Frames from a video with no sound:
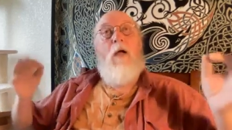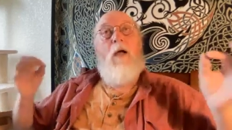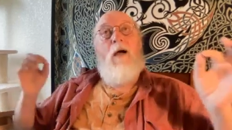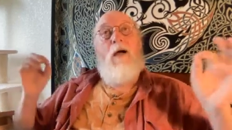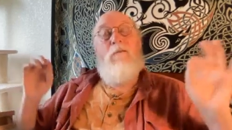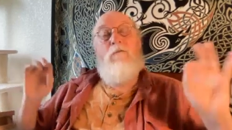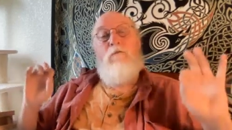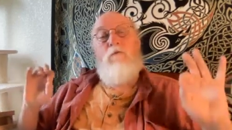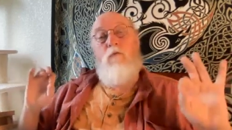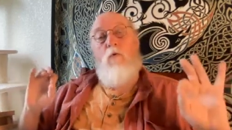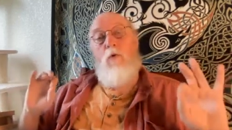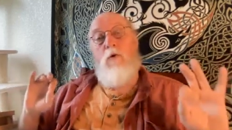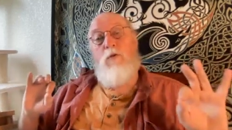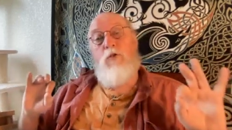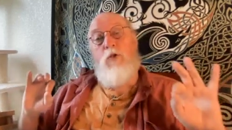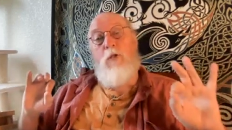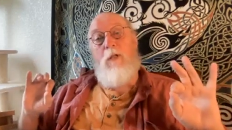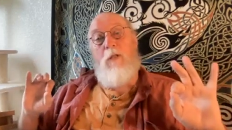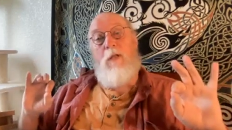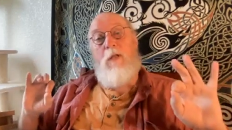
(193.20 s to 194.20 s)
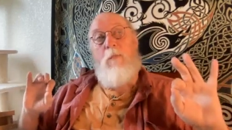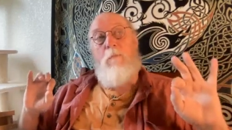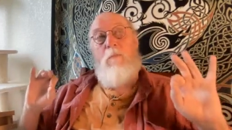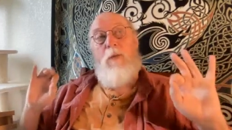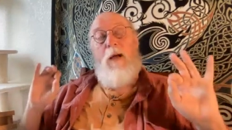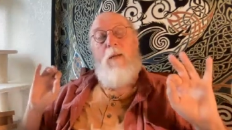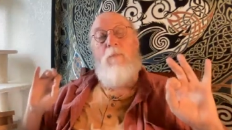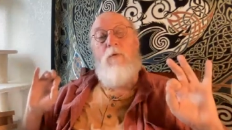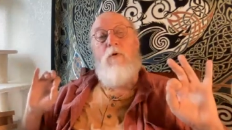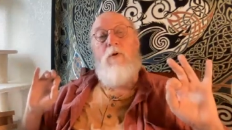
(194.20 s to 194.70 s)
Unfortunately,
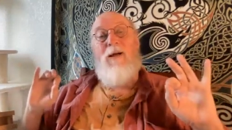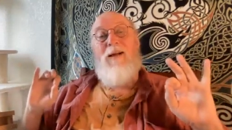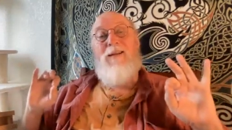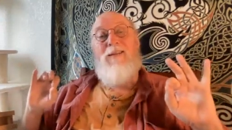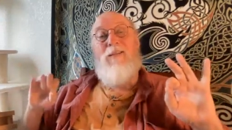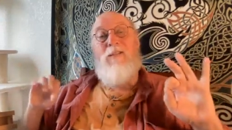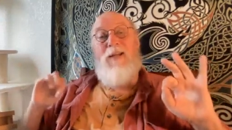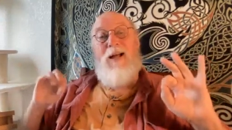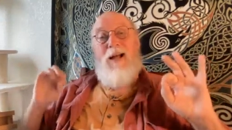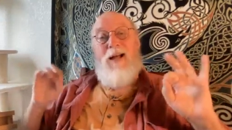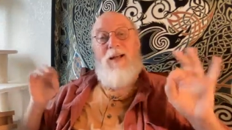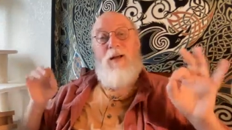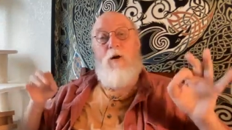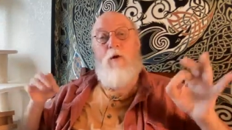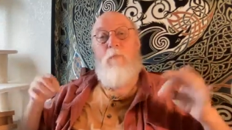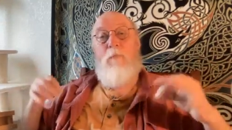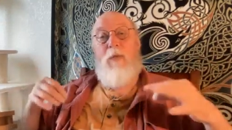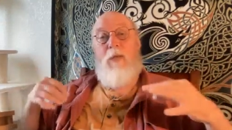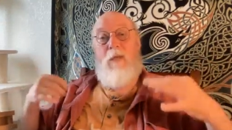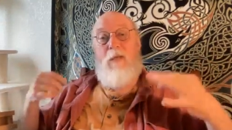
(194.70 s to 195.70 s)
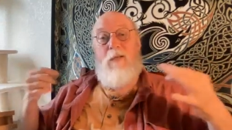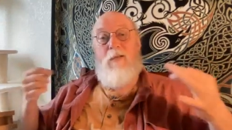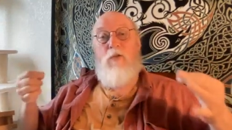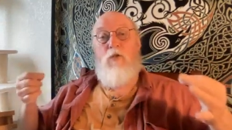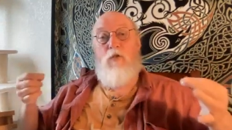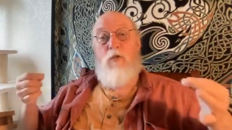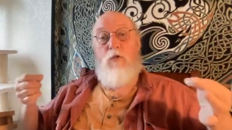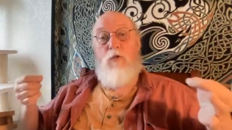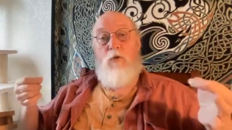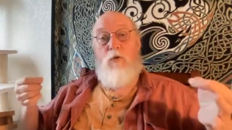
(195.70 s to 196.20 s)
Pepperdine's IRB,
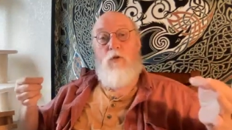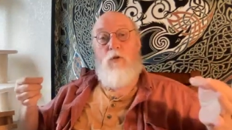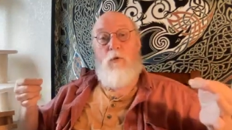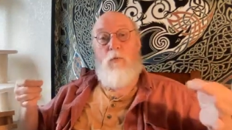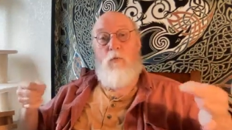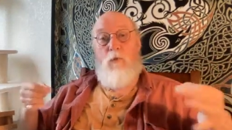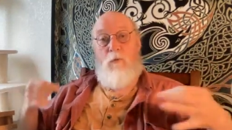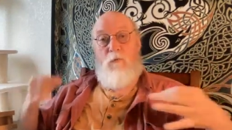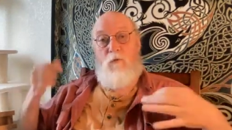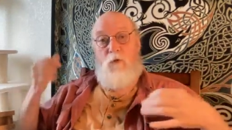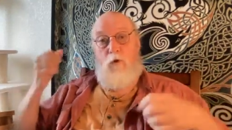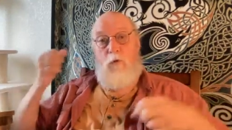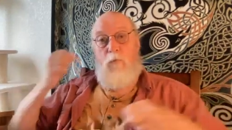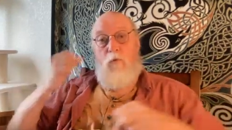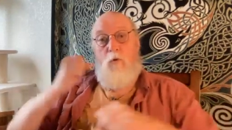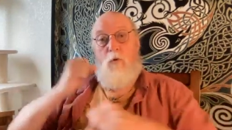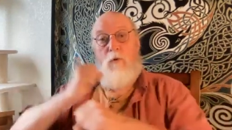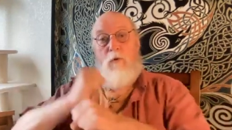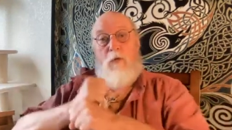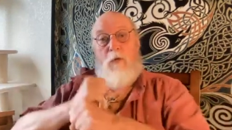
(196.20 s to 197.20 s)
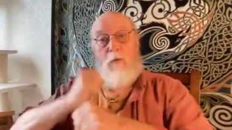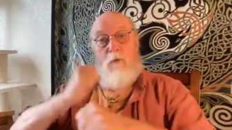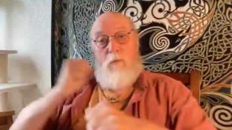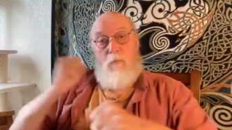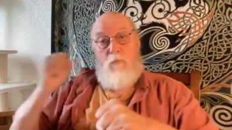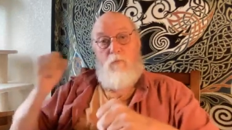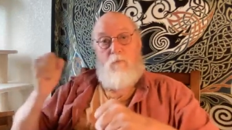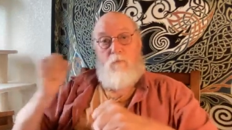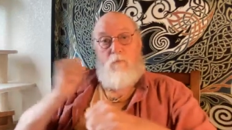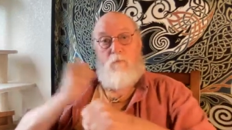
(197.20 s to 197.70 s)
Institutional Review Board, that
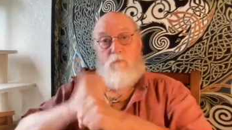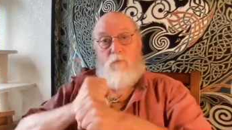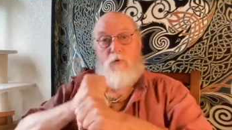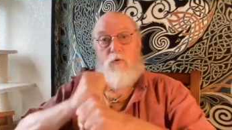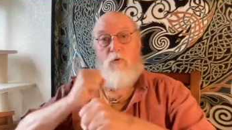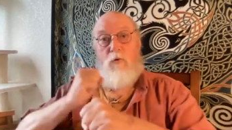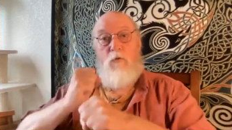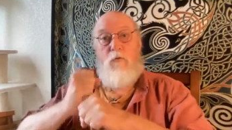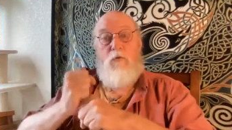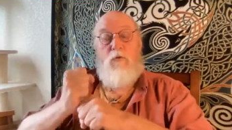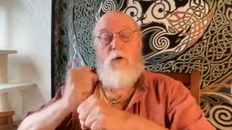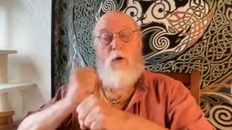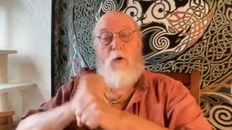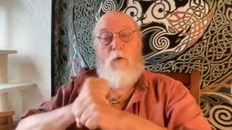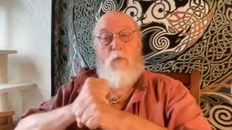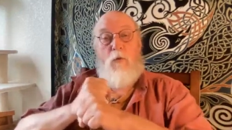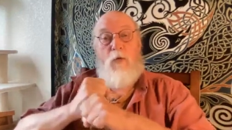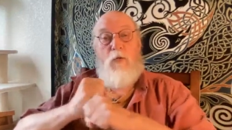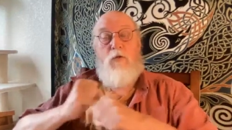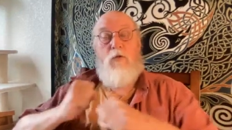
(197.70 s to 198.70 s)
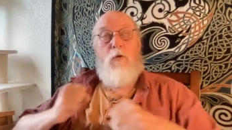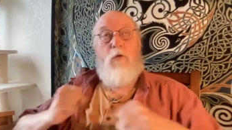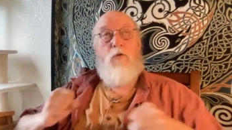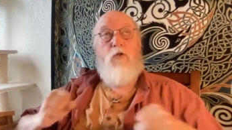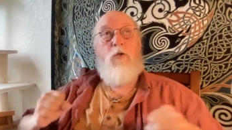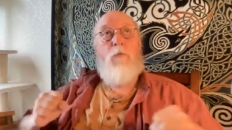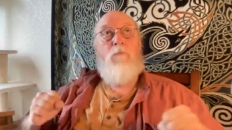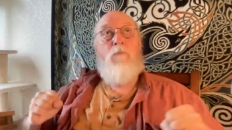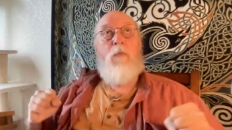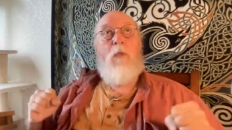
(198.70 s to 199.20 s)
approves all
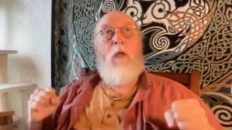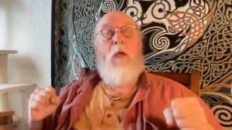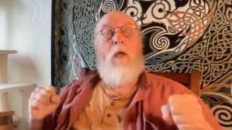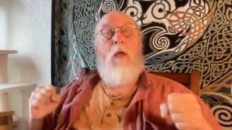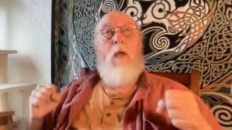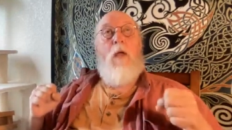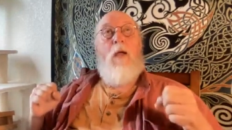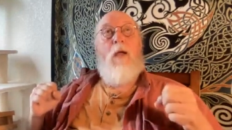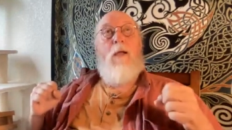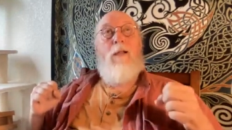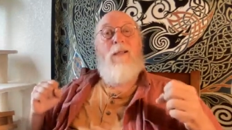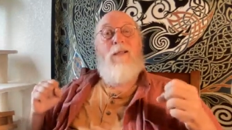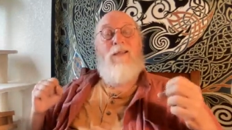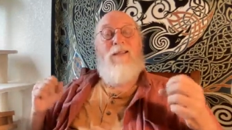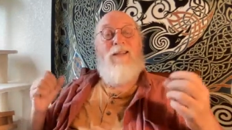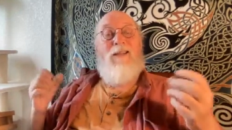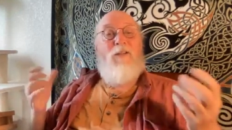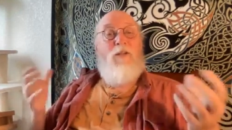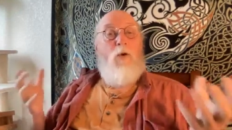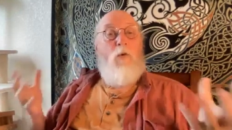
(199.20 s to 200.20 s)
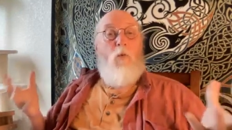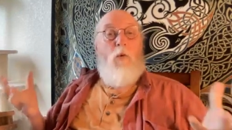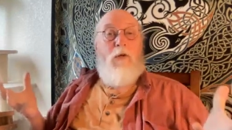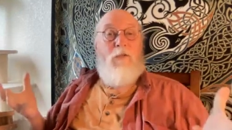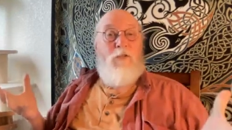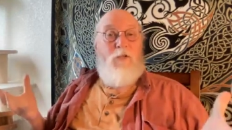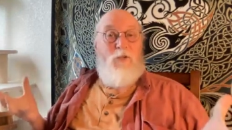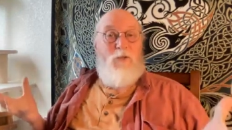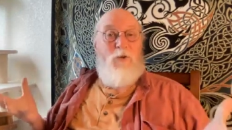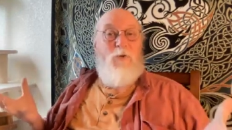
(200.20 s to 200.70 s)
research, didn't know what
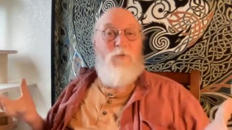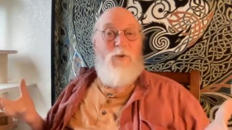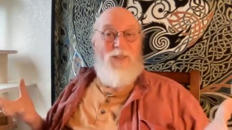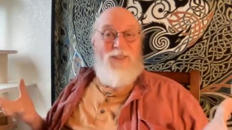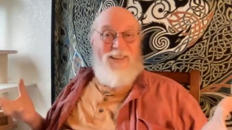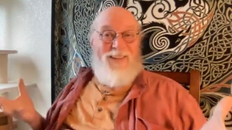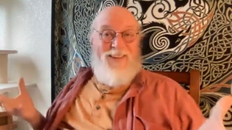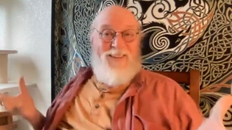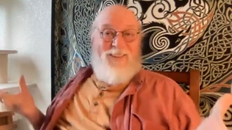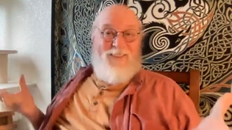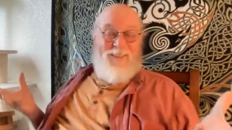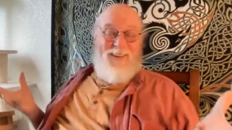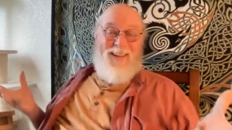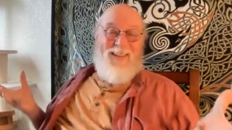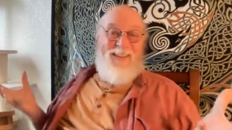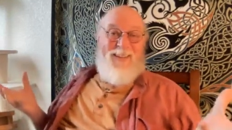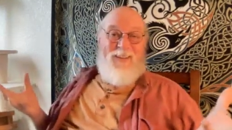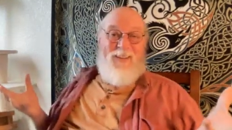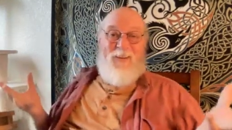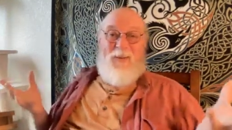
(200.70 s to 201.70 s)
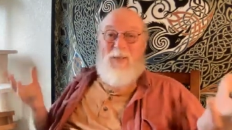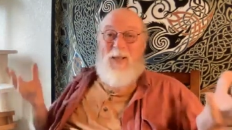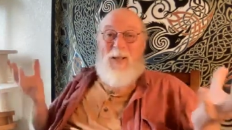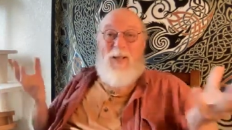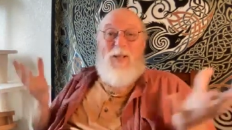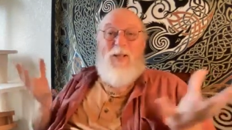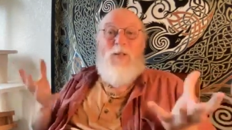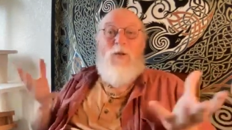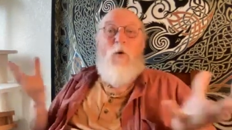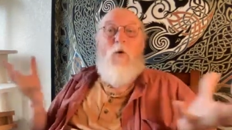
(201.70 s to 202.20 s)
to do with the internet. They
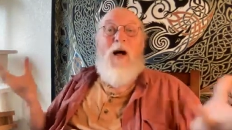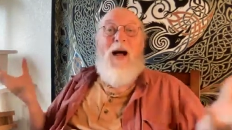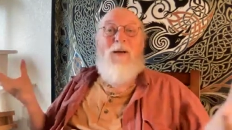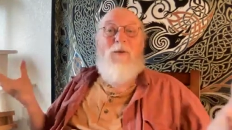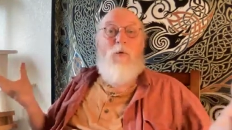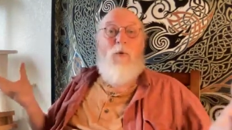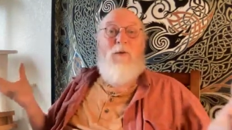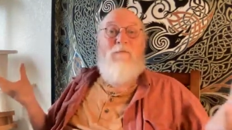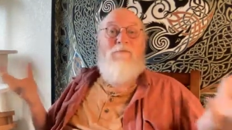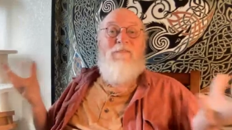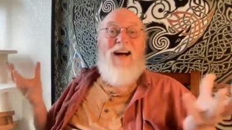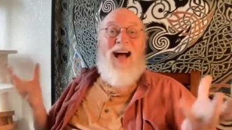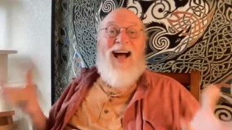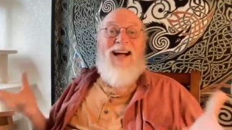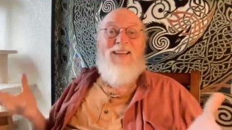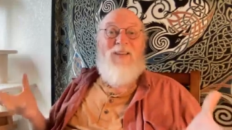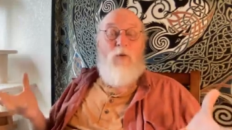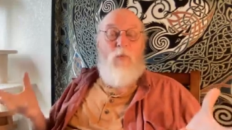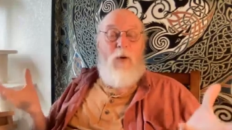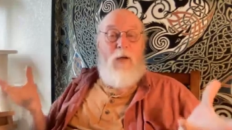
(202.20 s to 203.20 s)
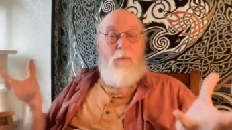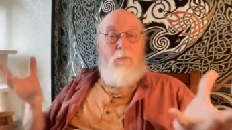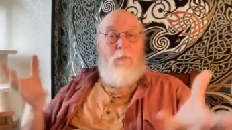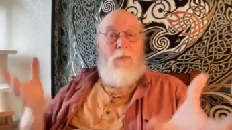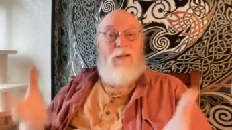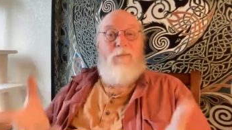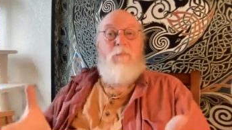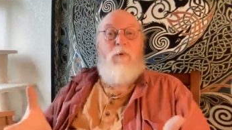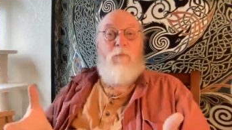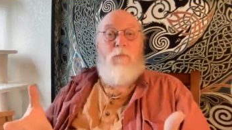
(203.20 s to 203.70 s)
didn't know how to evaluate
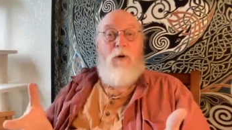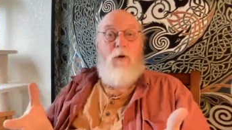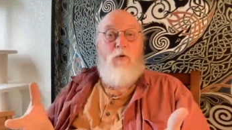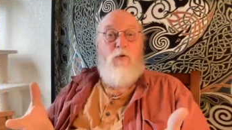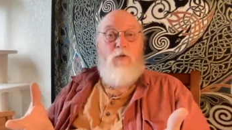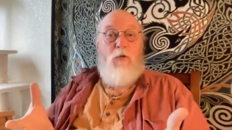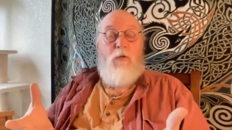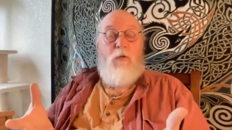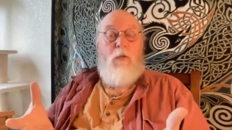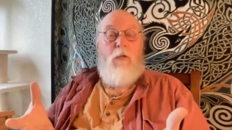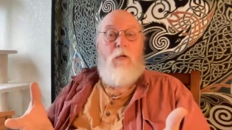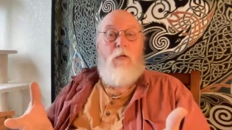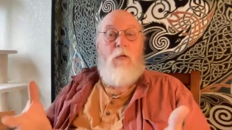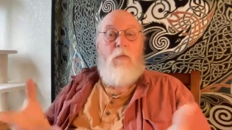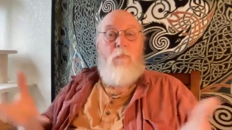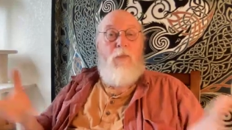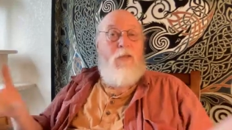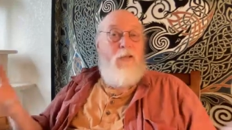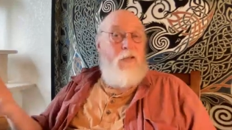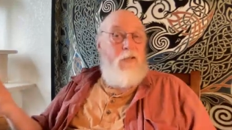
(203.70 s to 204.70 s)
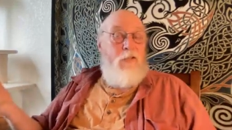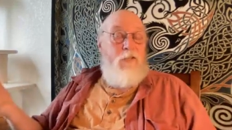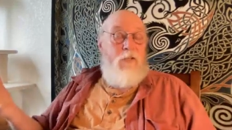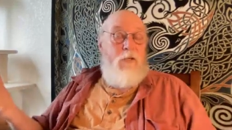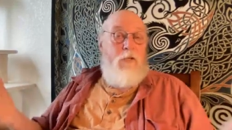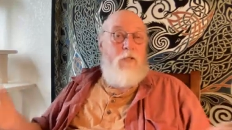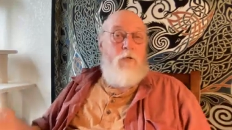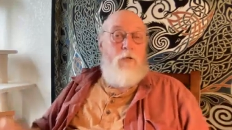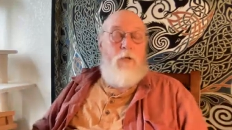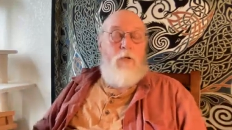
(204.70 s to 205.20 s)
my proposal because the
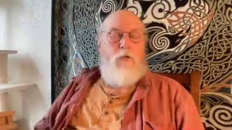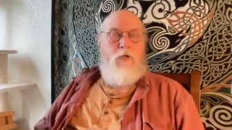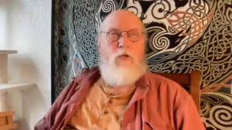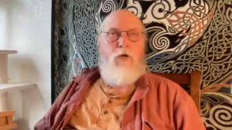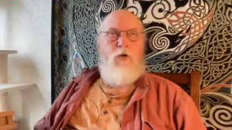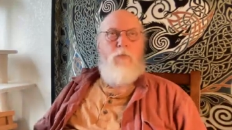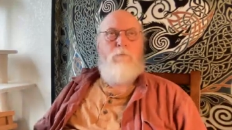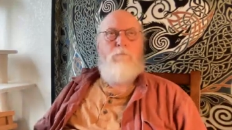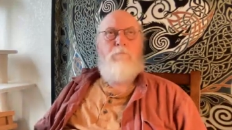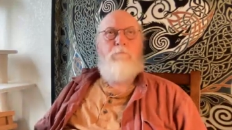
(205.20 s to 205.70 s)
internet's new.